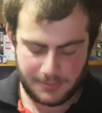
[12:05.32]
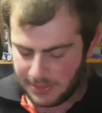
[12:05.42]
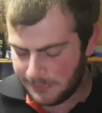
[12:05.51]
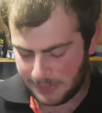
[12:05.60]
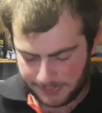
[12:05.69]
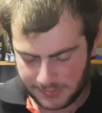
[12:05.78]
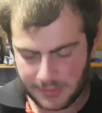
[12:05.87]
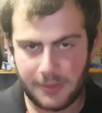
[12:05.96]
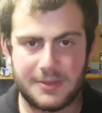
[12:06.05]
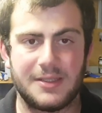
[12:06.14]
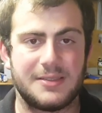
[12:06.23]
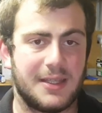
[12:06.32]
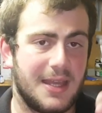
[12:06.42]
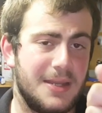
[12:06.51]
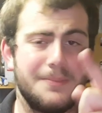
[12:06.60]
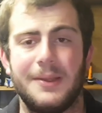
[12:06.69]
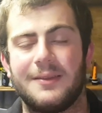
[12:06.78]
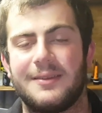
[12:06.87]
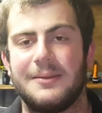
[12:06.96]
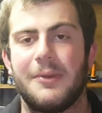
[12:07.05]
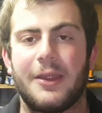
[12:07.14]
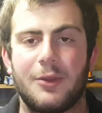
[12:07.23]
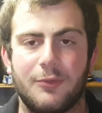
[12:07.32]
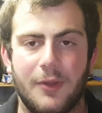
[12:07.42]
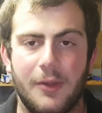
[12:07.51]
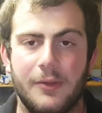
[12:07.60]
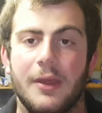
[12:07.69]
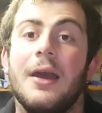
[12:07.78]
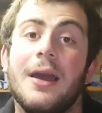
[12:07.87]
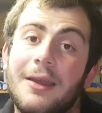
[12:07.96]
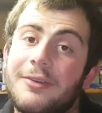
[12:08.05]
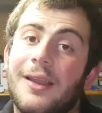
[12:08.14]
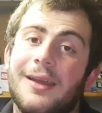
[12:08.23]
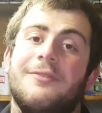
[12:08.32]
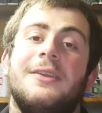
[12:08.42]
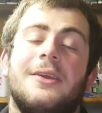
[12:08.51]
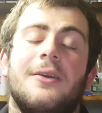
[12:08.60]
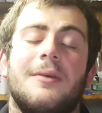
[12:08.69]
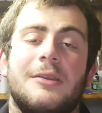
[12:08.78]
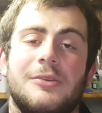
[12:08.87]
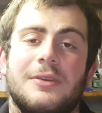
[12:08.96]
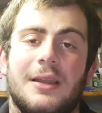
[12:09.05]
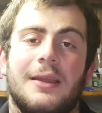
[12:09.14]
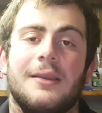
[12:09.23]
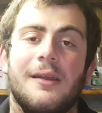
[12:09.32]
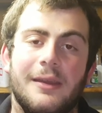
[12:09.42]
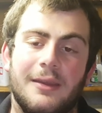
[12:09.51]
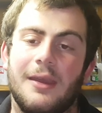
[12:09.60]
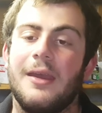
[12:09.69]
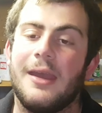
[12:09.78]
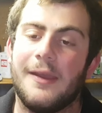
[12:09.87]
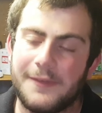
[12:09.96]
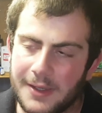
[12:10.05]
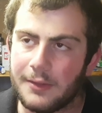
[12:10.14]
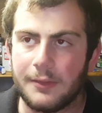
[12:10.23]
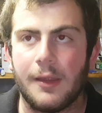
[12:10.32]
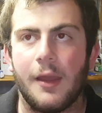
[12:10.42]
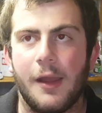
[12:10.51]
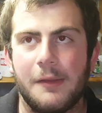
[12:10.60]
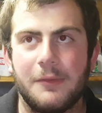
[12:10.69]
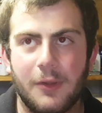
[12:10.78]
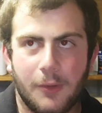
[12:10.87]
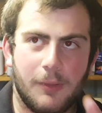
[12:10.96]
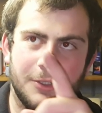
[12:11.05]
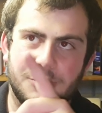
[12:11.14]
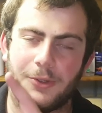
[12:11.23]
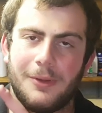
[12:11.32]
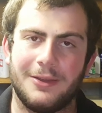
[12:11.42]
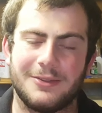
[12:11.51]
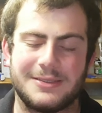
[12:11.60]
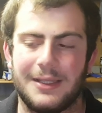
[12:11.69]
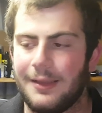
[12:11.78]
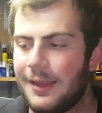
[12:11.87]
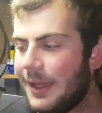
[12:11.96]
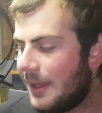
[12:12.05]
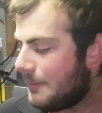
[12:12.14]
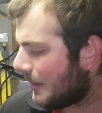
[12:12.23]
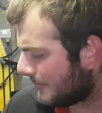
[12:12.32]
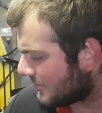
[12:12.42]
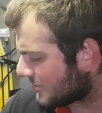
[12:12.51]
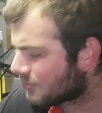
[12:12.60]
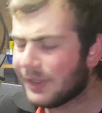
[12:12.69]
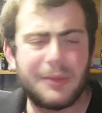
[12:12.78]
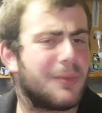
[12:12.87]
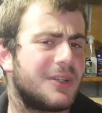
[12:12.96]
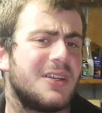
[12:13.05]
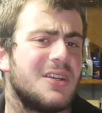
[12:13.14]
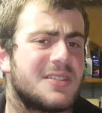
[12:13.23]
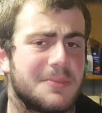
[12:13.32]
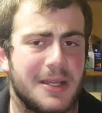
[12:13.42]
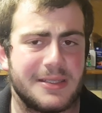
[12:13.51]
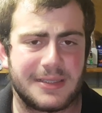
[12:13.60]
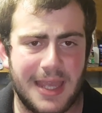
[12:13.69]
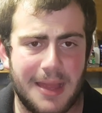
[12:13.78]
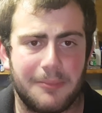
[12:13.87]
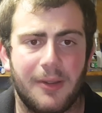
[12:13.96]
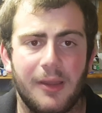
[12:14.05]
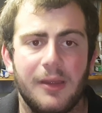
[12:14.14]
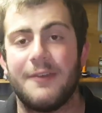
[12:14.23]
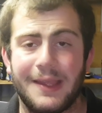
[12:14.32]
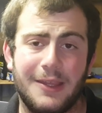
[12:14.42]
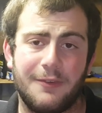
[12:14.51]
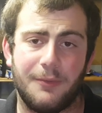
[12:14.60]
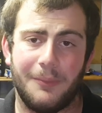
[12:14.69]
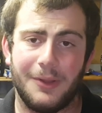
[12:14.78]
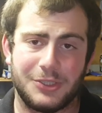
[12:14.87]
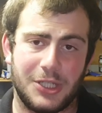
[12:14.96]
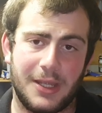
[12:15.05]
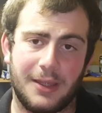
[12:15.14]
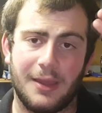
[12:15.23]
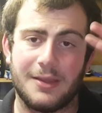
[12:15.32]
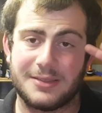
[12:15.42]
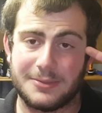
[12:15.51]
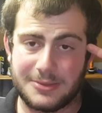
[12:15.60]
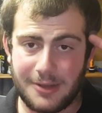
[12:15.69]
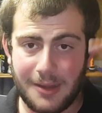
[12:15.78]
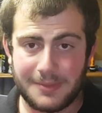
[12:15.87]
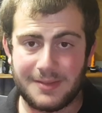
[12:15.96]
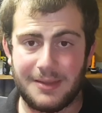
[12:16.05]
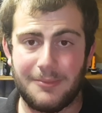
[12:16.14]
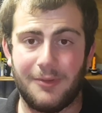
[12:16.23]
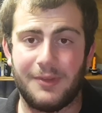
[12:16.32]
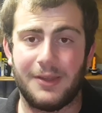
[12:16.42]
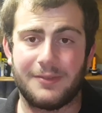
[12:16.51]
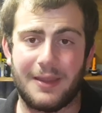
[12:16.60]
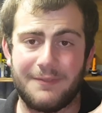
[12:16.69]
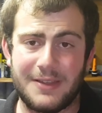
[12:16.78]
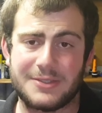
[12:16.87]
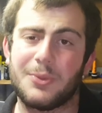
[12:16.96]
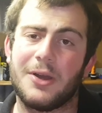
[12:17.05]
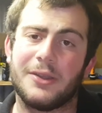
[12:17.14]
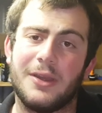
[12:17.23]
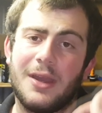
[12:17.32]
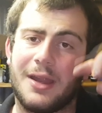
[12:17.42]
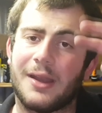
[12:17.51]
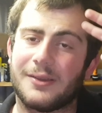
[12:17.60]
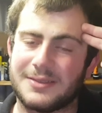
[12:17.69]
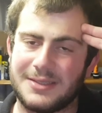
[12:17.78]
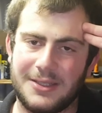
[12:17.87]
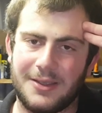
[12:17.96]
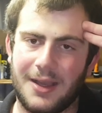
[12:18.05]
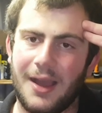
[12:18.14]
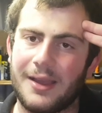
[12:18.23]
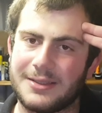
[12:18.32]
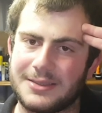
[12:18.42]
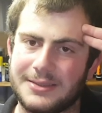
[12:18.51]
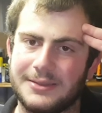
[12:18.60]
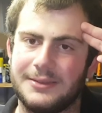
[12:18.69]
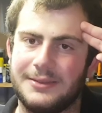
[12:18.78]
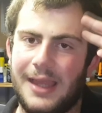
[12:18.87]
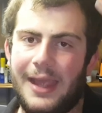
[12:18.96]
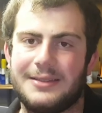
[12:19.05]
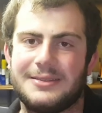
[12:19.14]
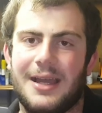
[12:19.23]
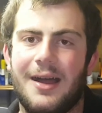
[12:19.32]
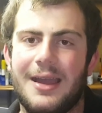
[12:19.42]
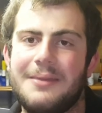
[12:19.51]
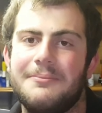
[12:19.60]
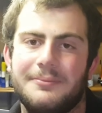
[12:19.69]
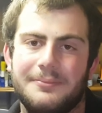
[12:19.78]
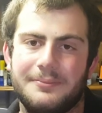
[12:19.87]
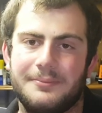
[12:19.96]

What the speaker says: might be able to notice, again, built-in microphone. If you like the video, make sure to click like. If you didn't, I'm not quite sure why you're still here. Maybe you just really want to customize a camera. Thank you for watching. Subscribe to see more videos like this one, and I'll see you guys next time.